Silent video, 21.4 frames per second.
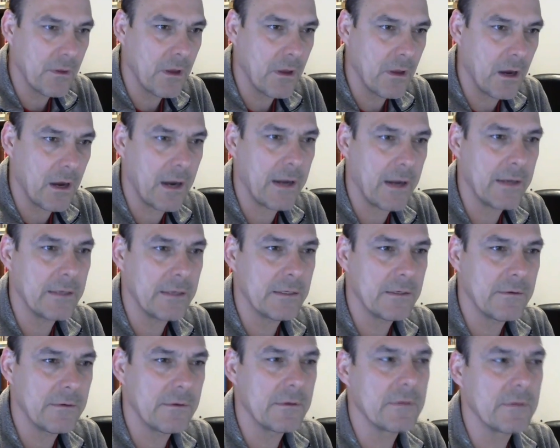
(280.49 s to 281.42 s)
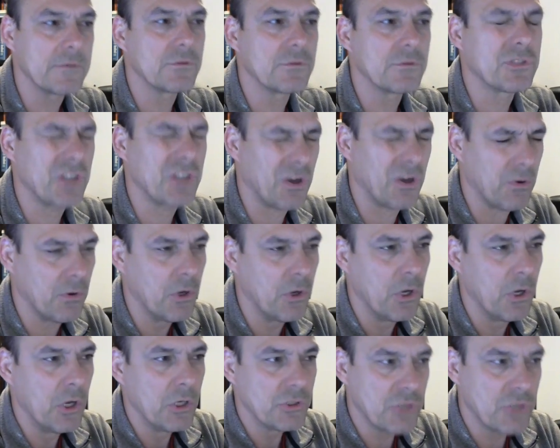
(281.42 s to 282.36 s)
All right? So
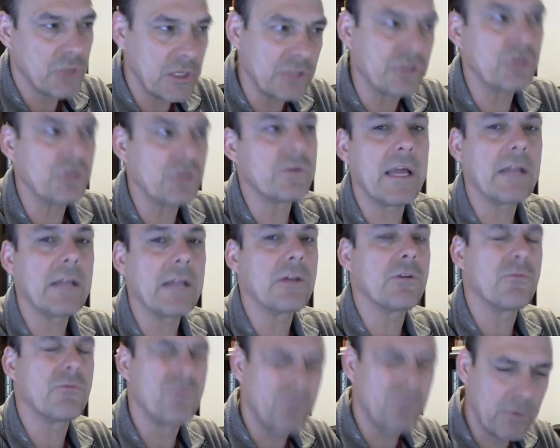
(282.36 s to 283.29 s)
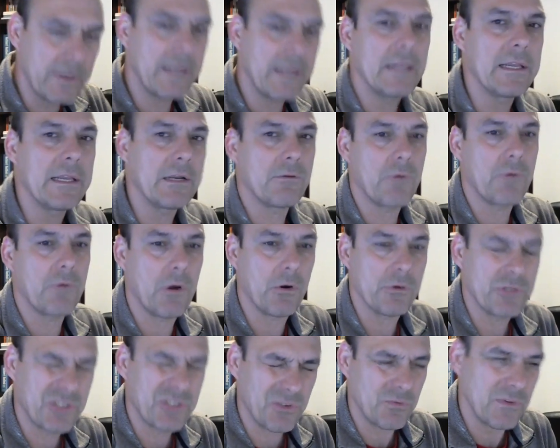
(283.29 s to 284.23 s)
that you can really grow.
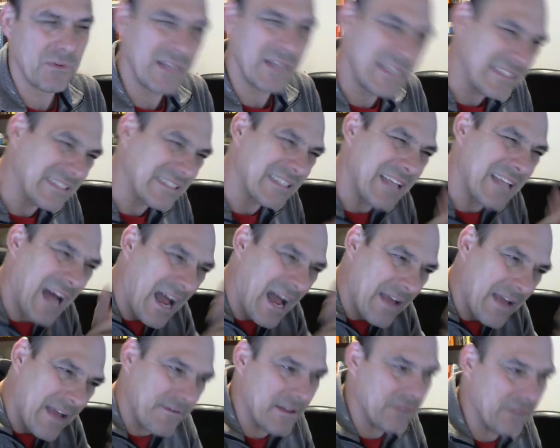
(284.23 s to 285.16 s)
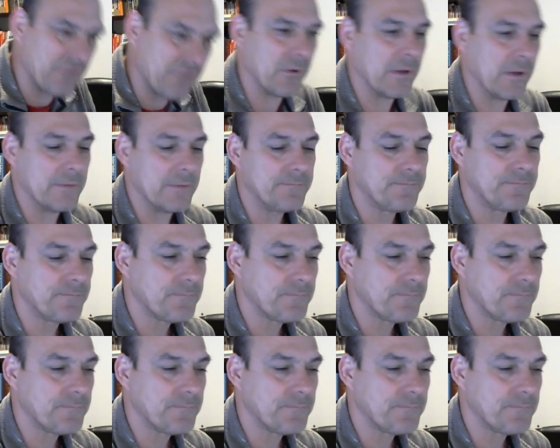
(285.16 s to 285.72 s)
You should really dive into it.